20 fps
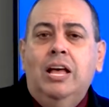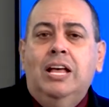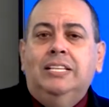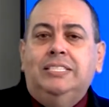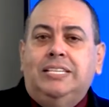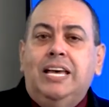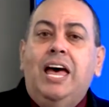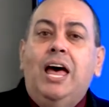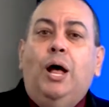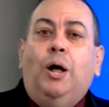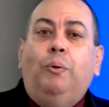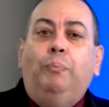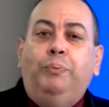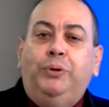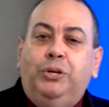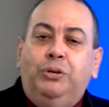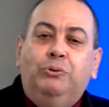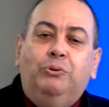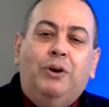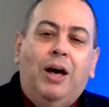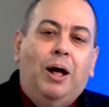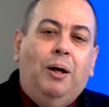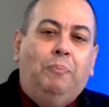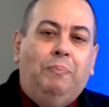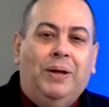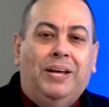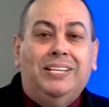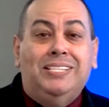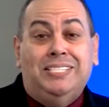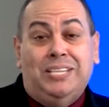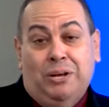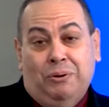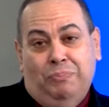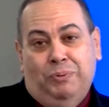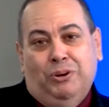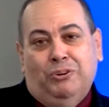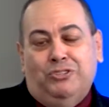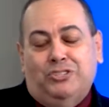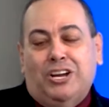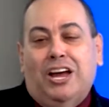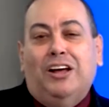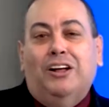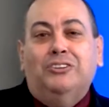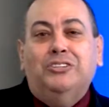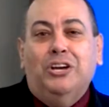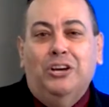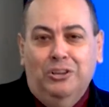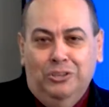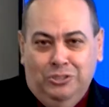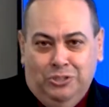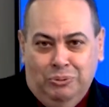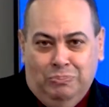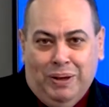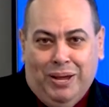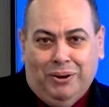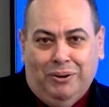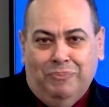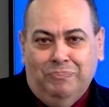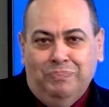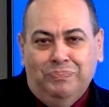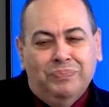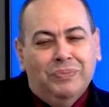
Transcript: to help you help us help your child do better.